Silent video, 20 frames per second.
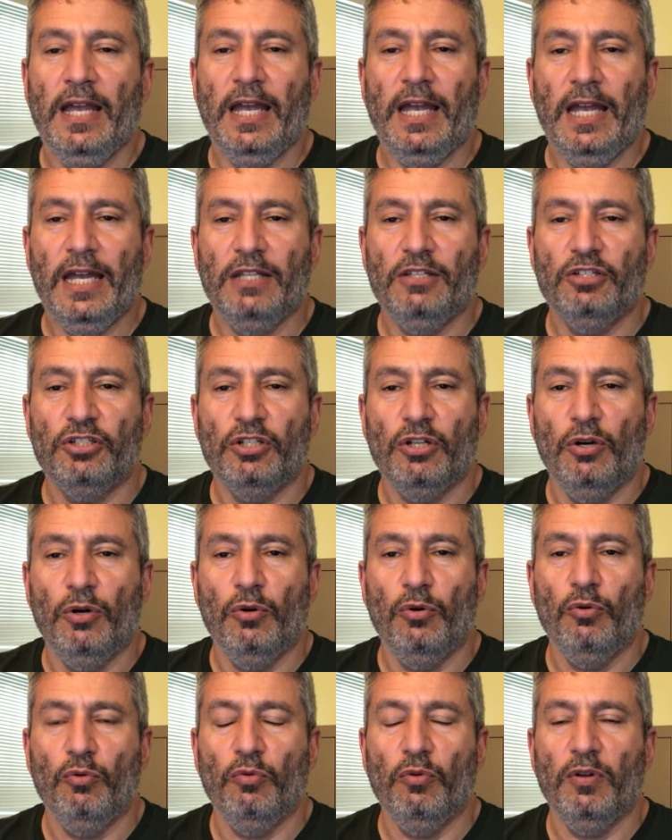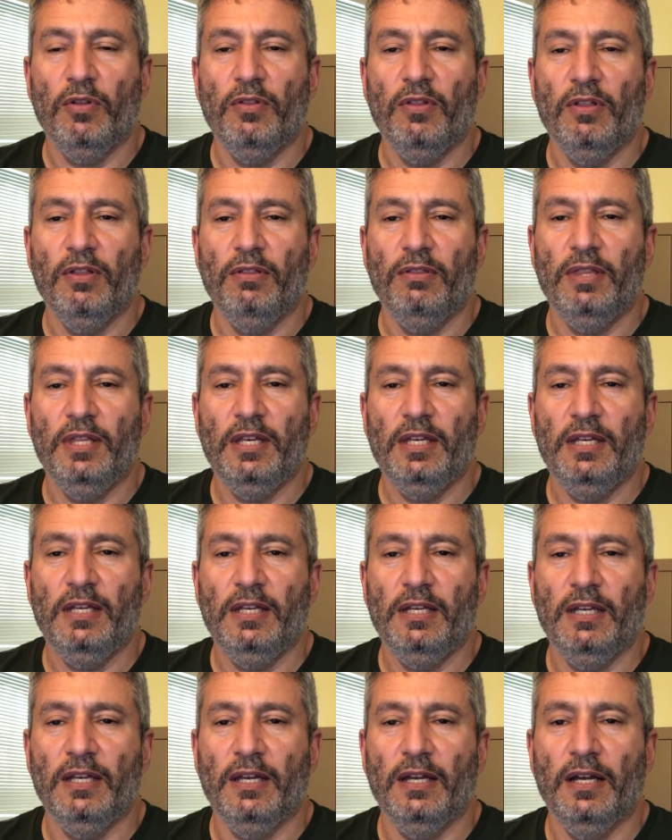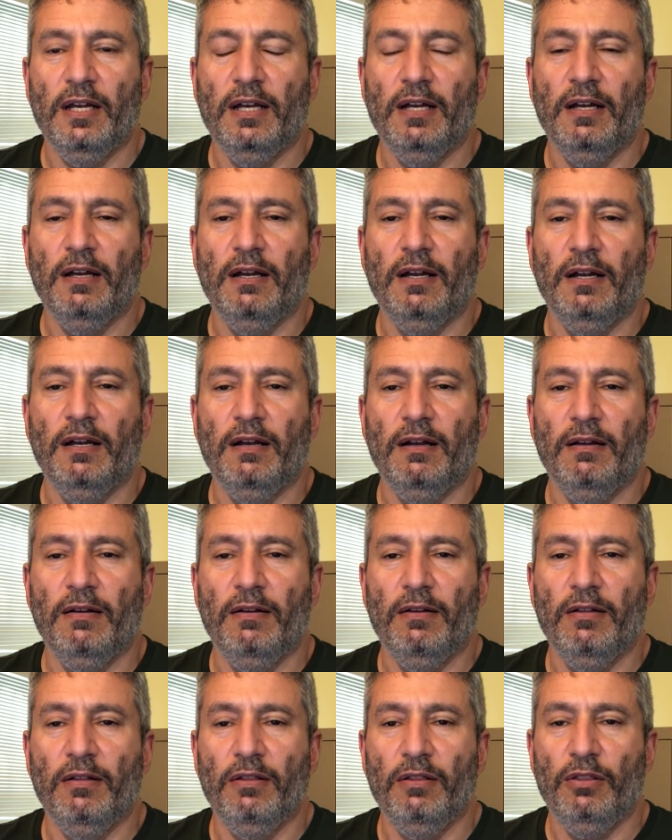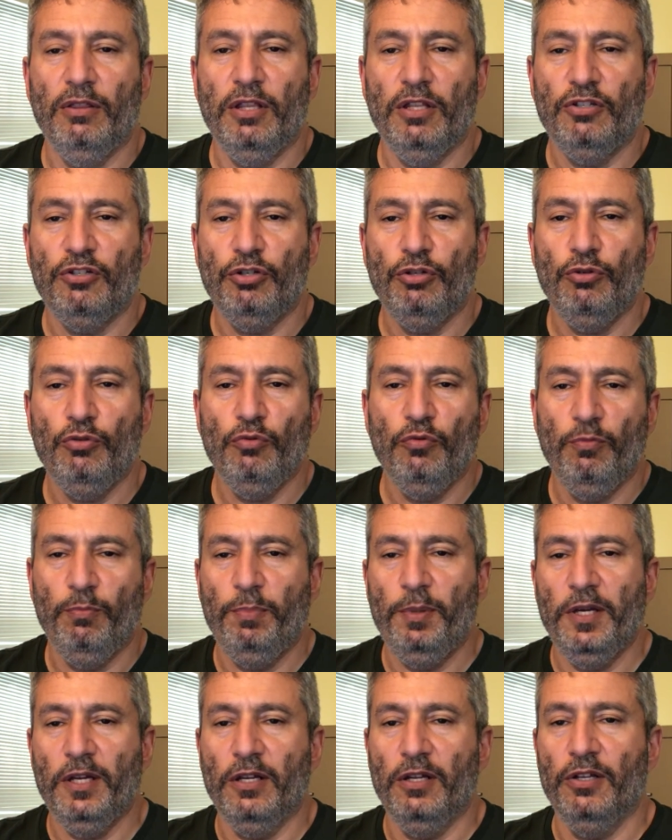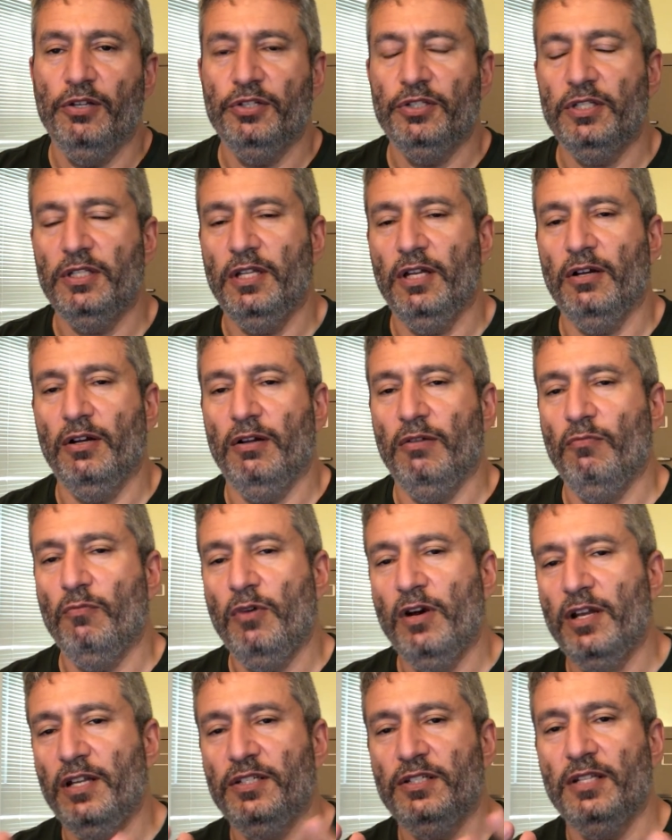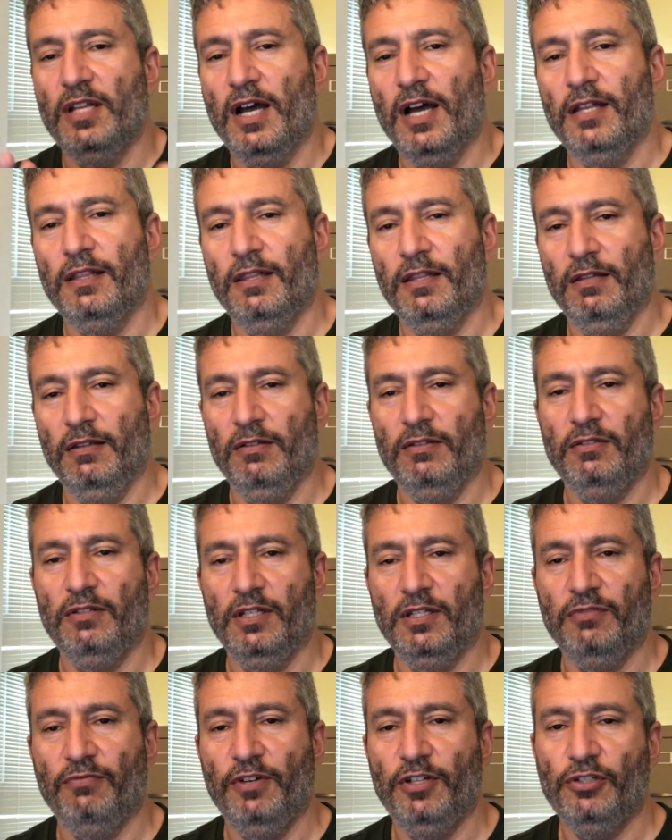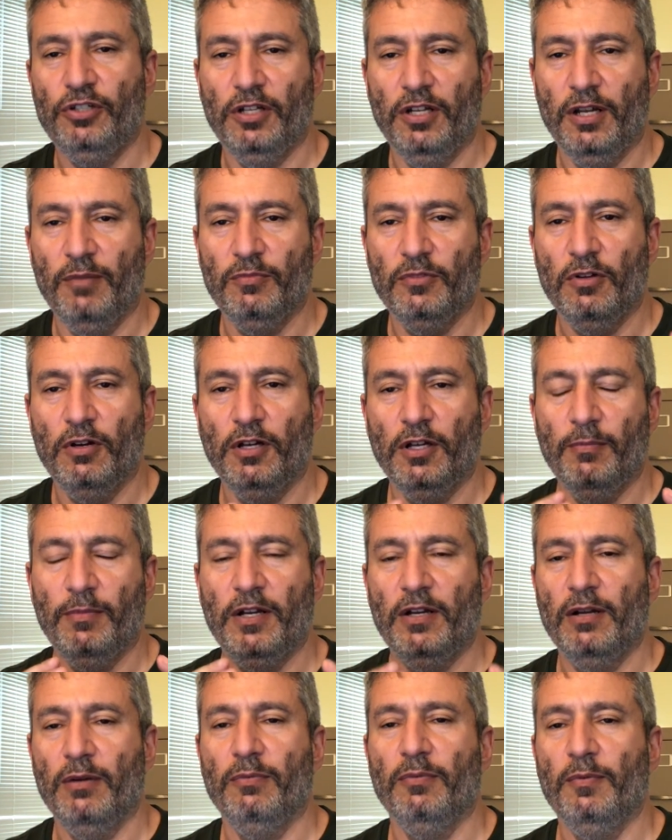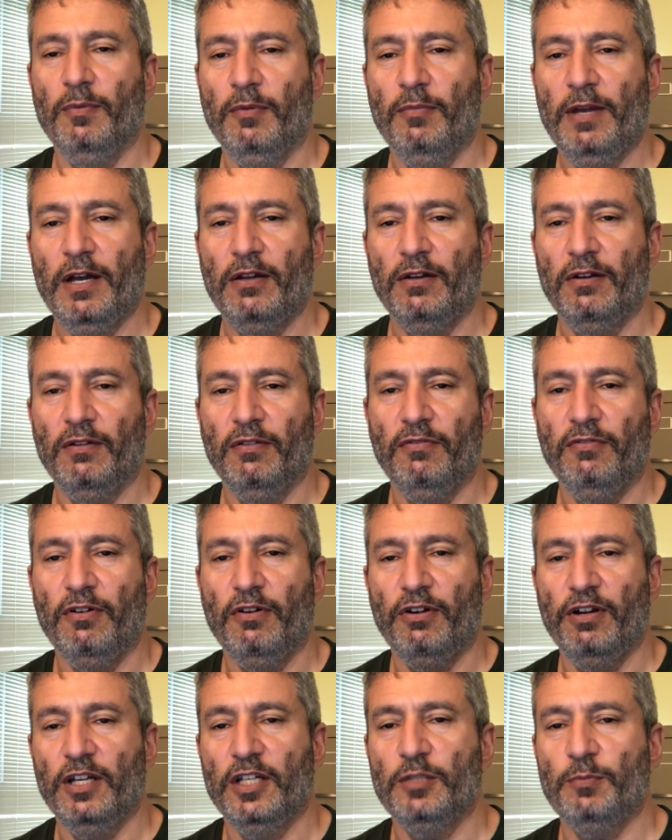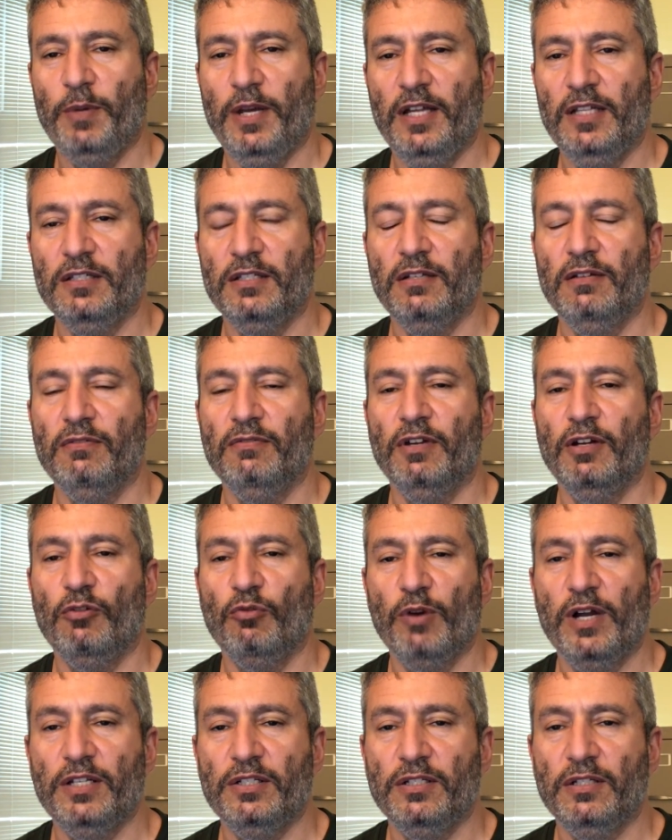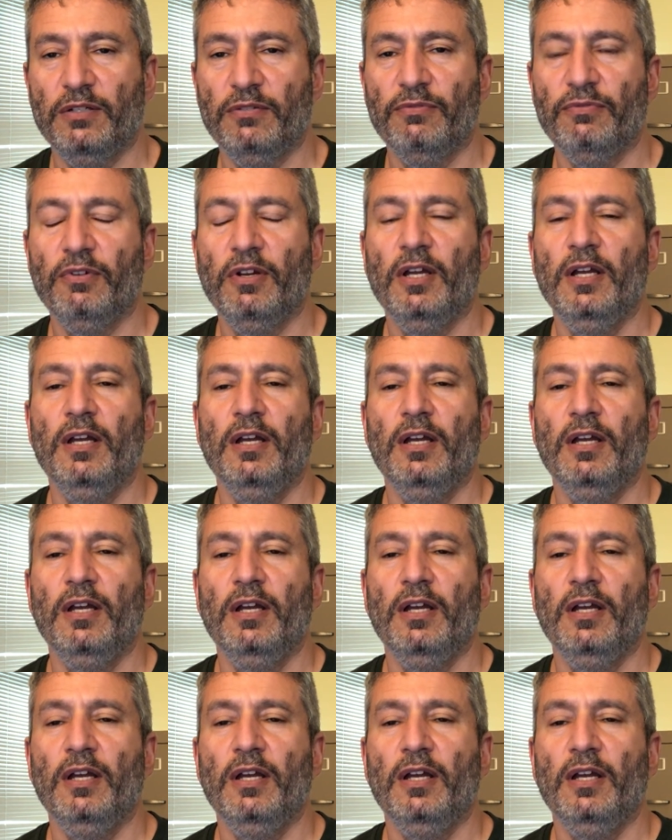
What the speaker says: And so the two bills there, one is not this vision I'm talking about a very expansive, aggressive,